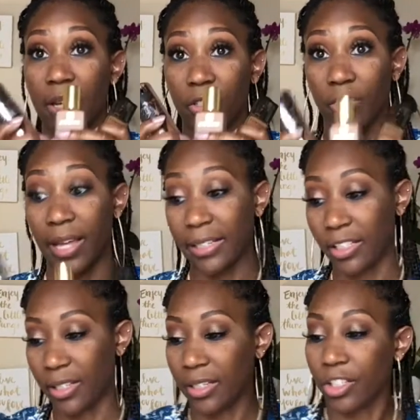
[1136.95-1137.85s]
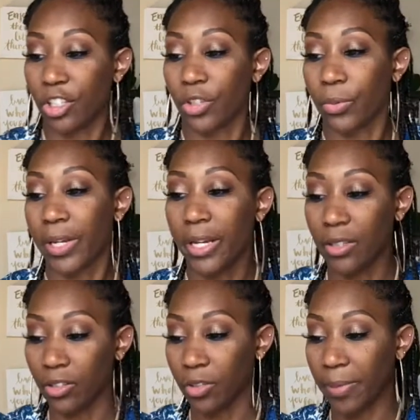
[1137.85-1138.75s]
So that's these three.
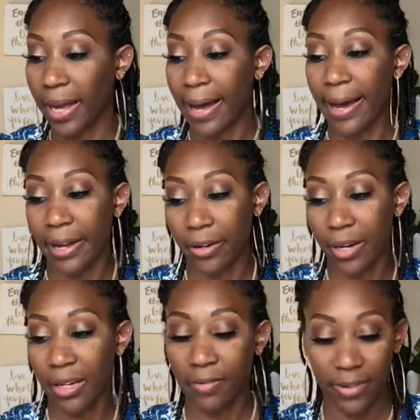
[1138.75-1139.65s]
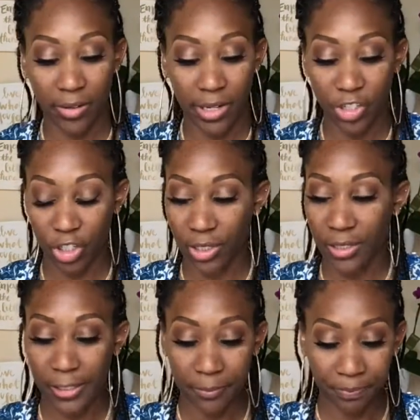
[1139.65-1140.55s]
Those are my higher end
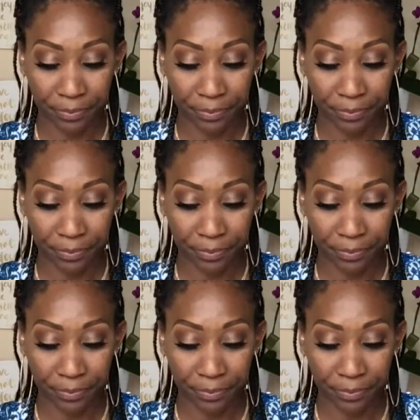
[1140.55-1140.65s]
foundations.